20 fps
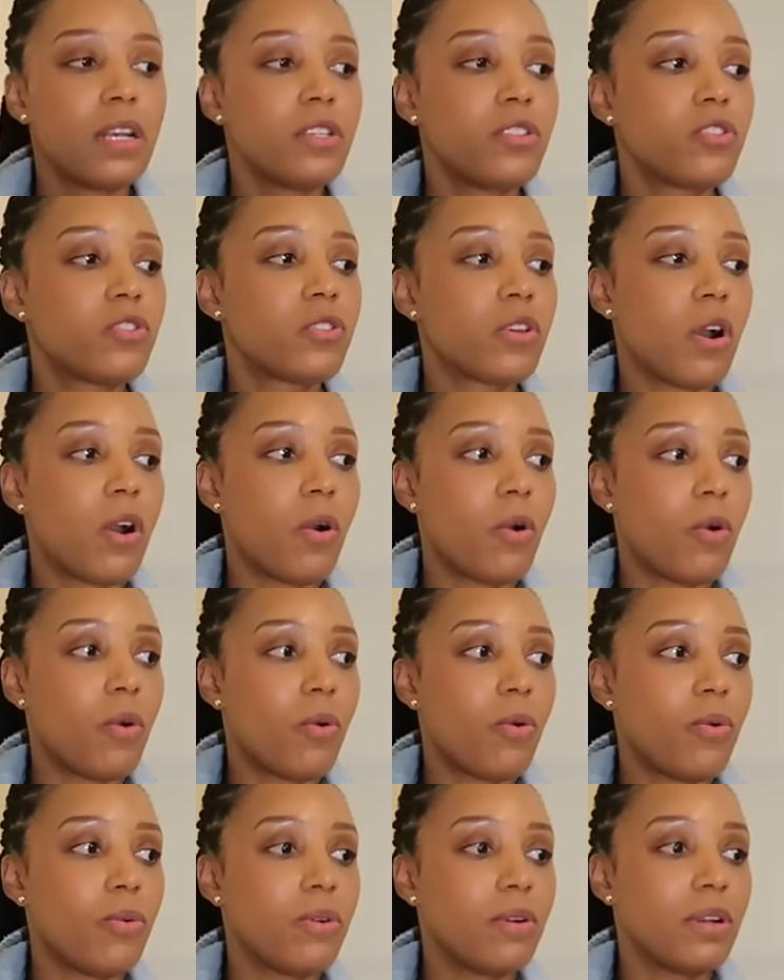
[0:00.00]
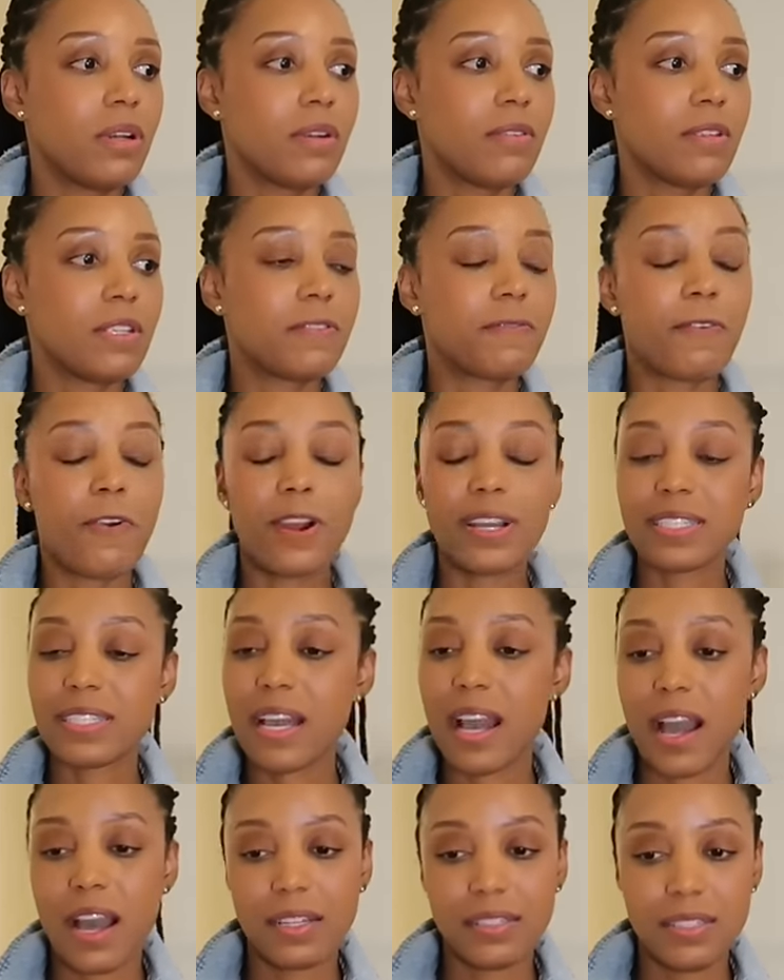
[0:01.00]
So as far as
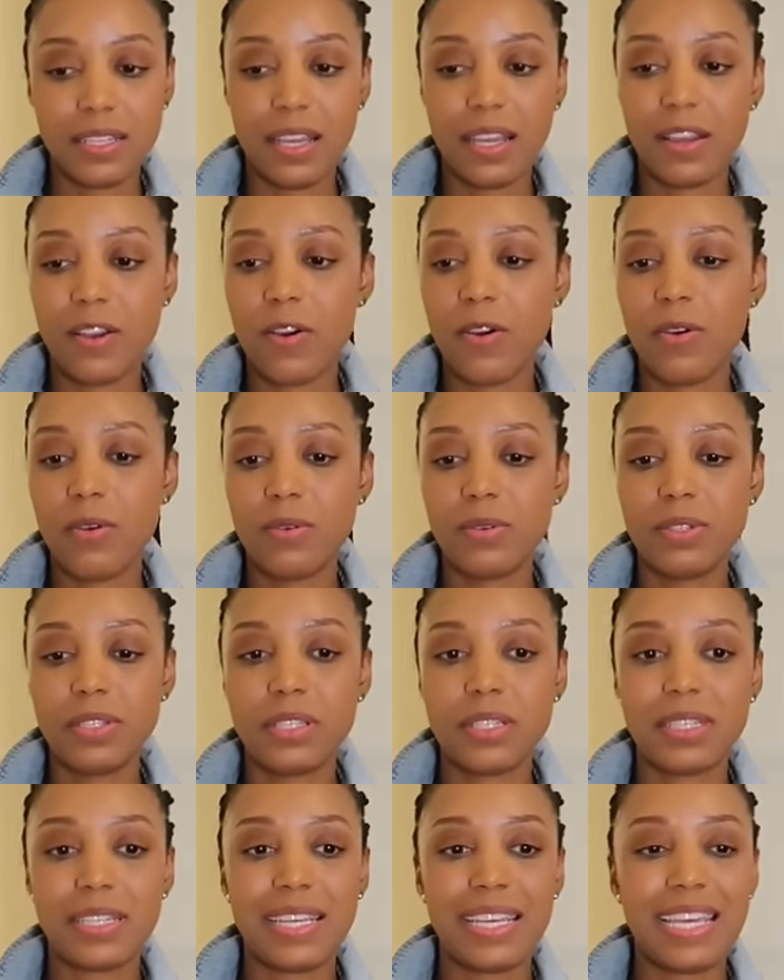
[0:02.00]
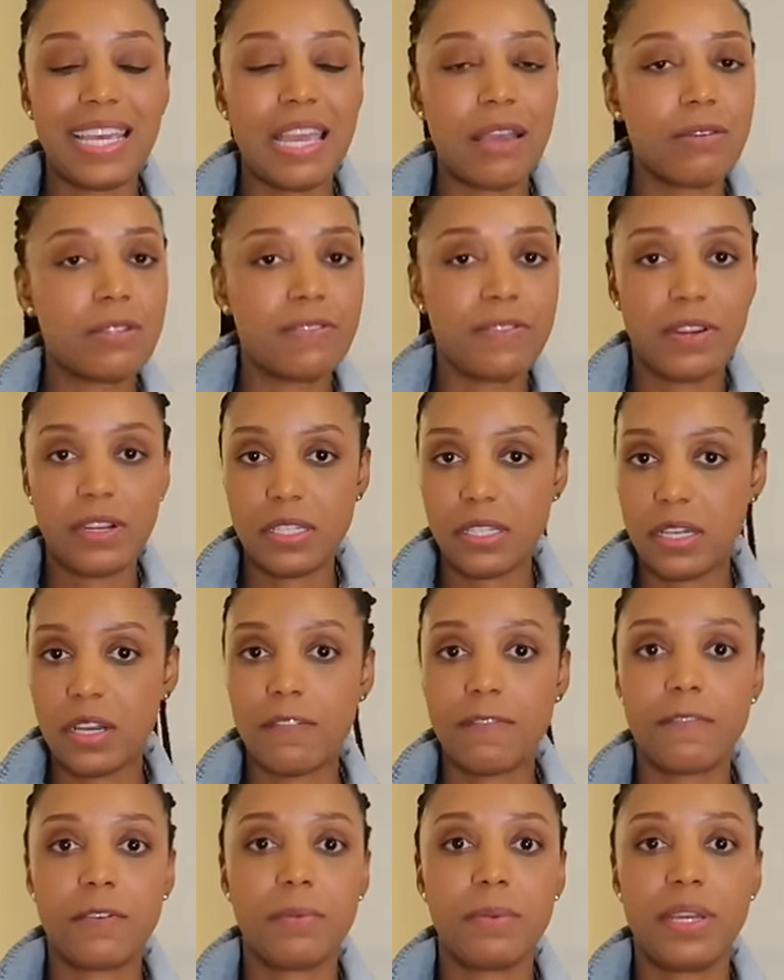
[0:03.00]
content goes, it was very
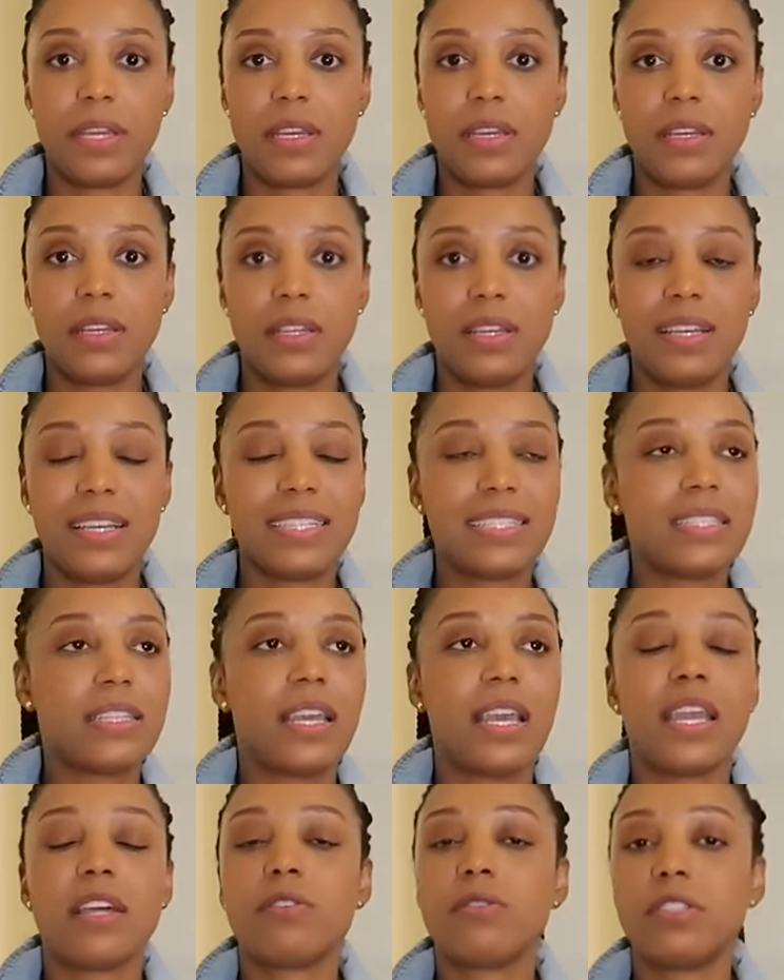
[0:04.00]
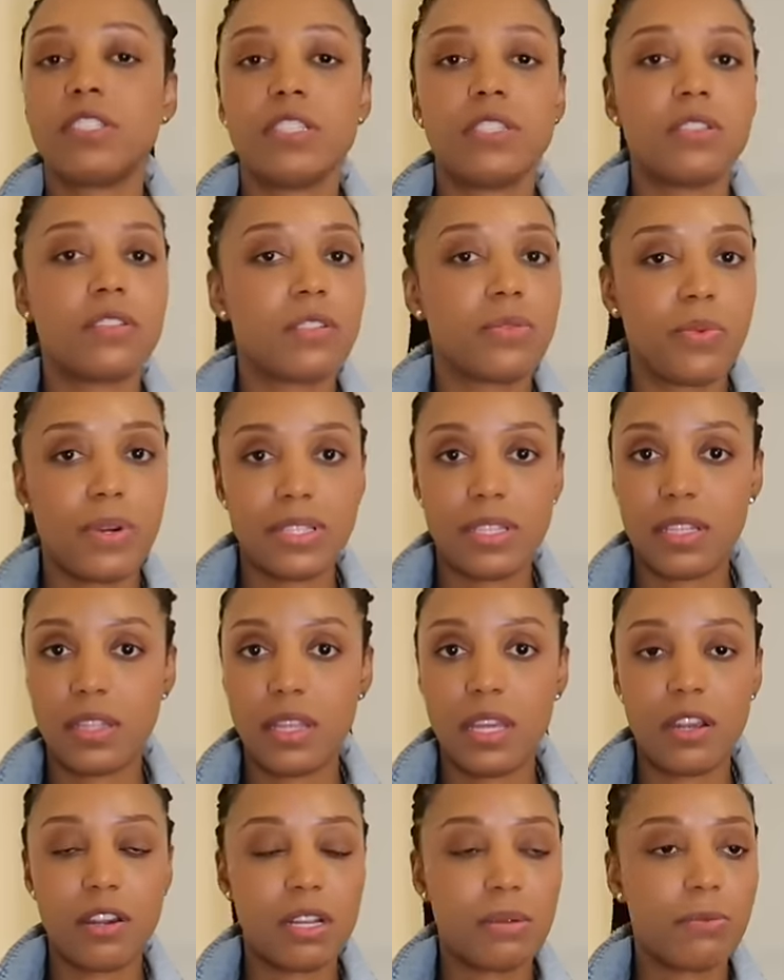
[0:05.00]
tough for me because the energy just wasn't
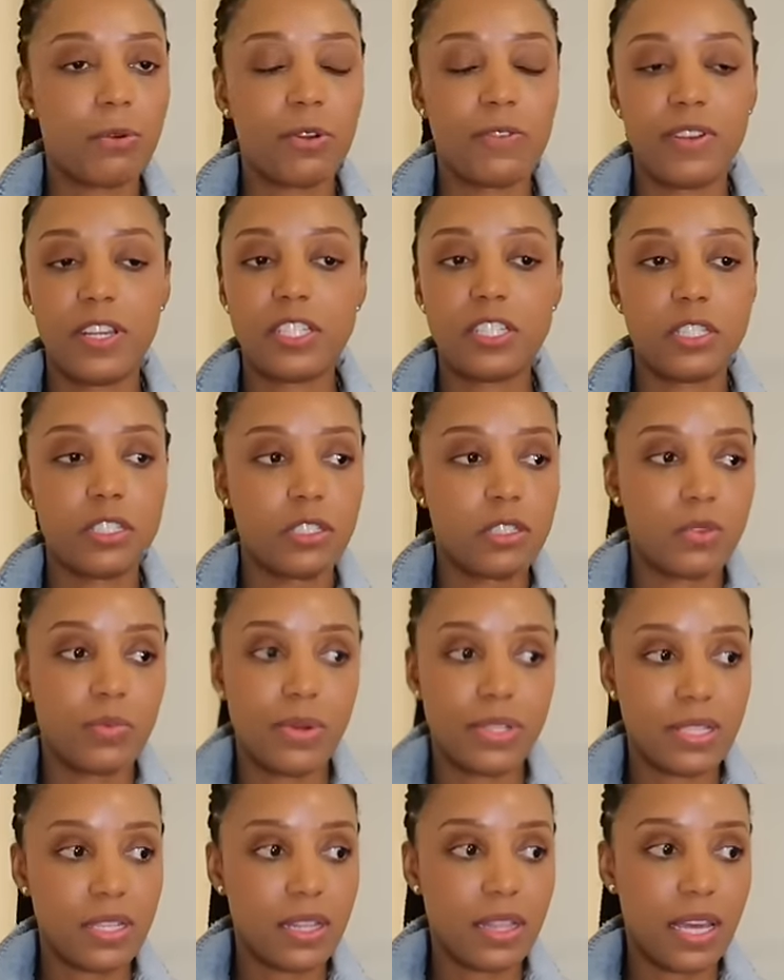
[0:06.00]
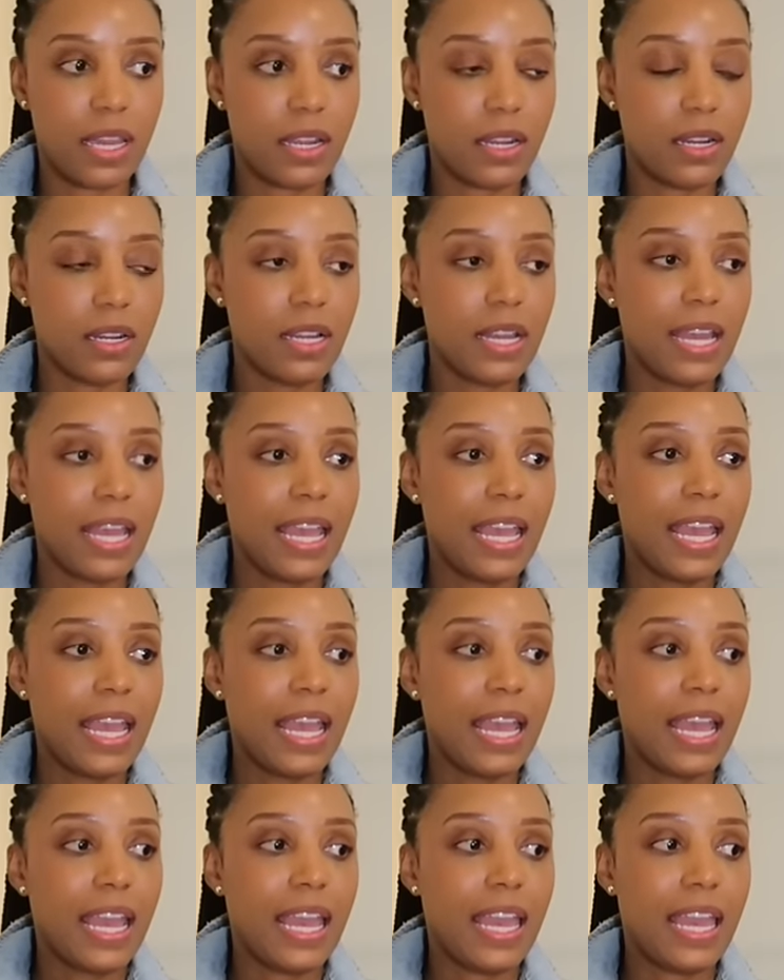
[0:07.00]
there, the motivation just wasn't there.
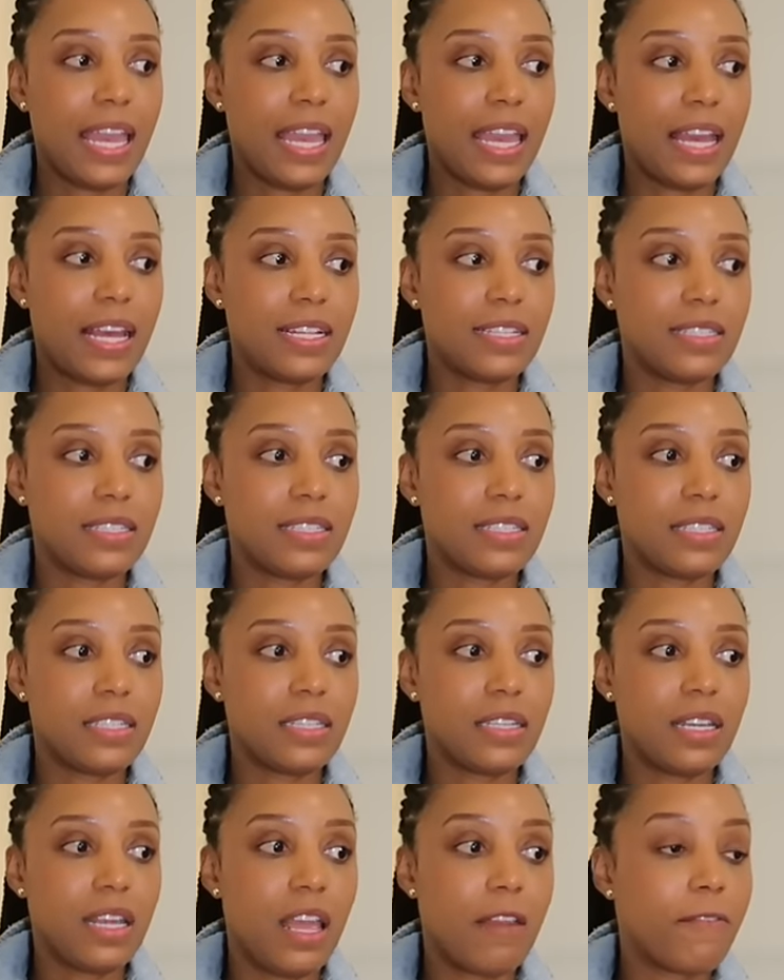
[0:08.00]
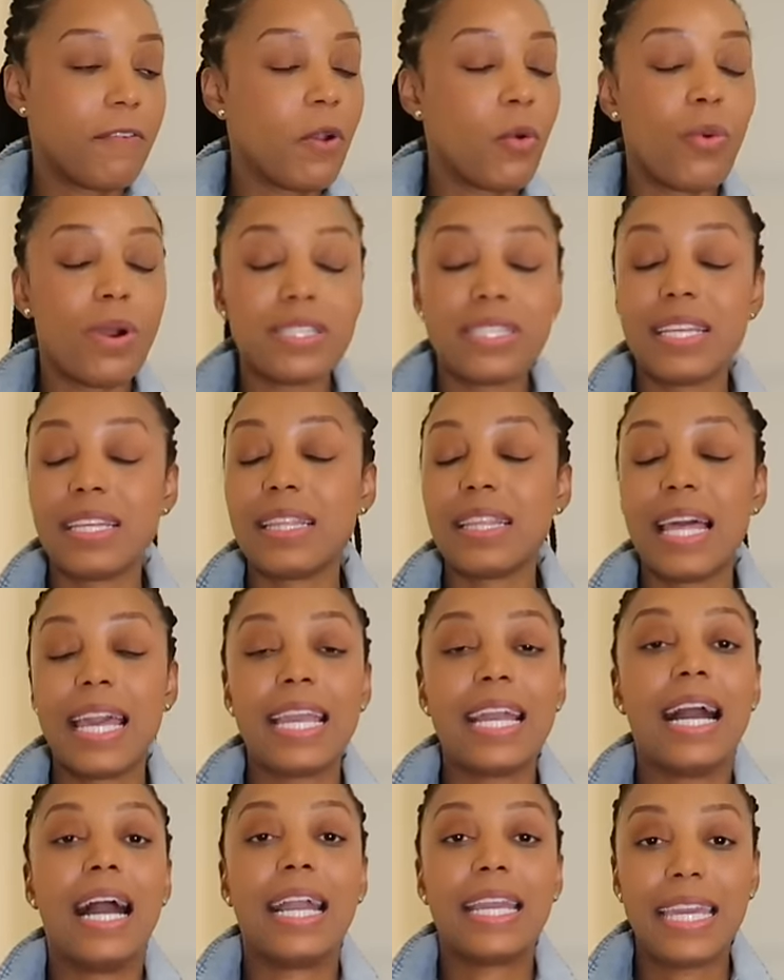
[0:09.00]
And if it wasn't
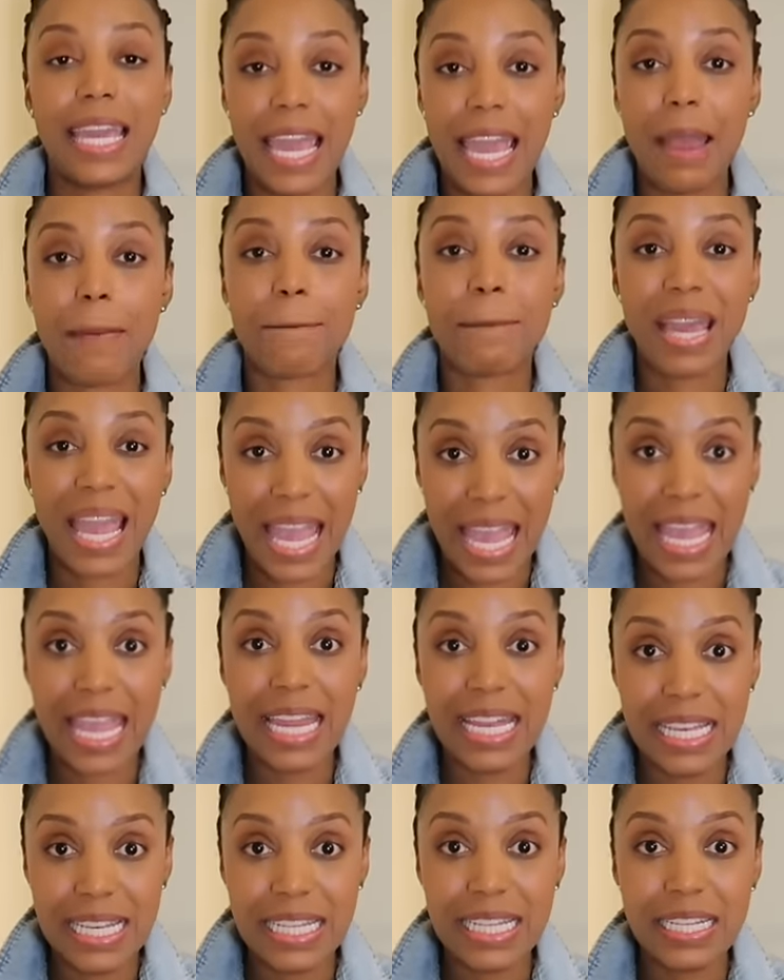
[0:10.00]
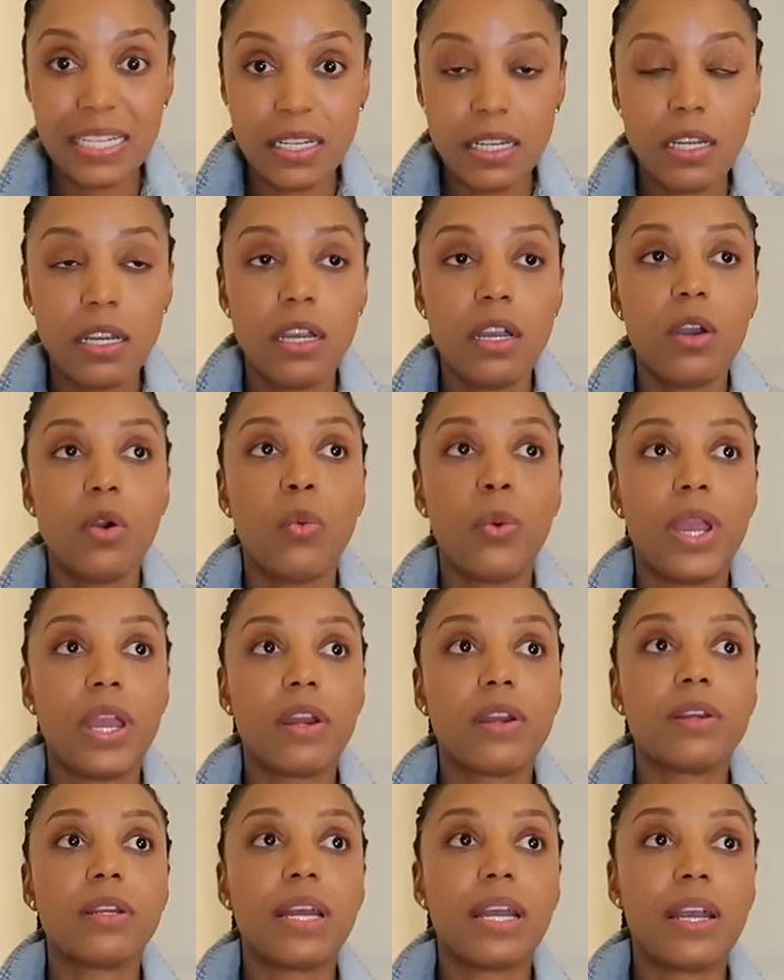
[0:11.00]
like a campaign
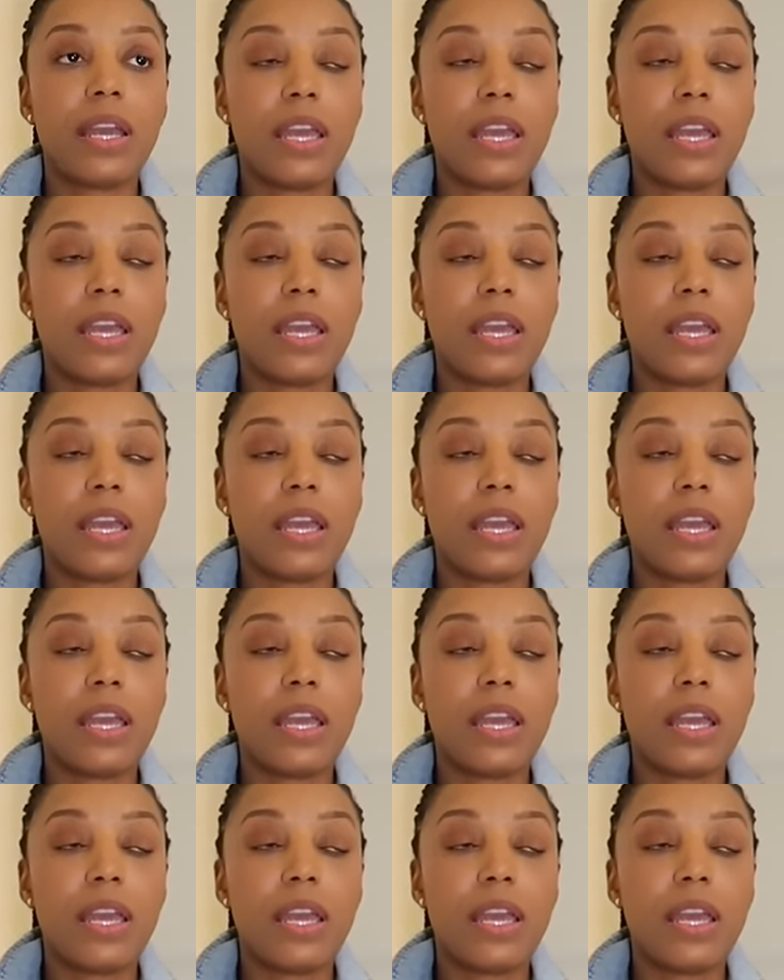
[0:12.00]
where